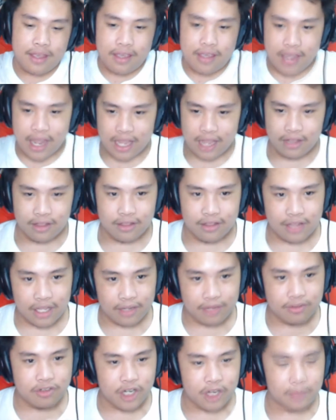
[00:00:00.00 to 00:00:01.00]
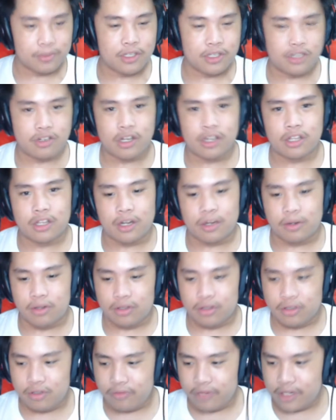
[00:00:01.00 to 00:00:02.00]
And they dropped this trailer. I
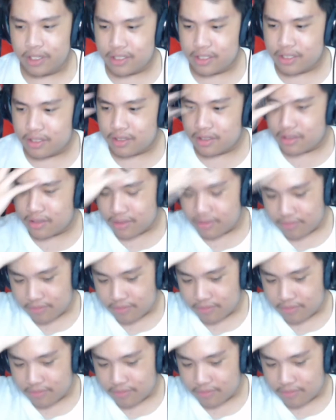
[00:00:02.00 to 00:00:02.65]
don't know when it's...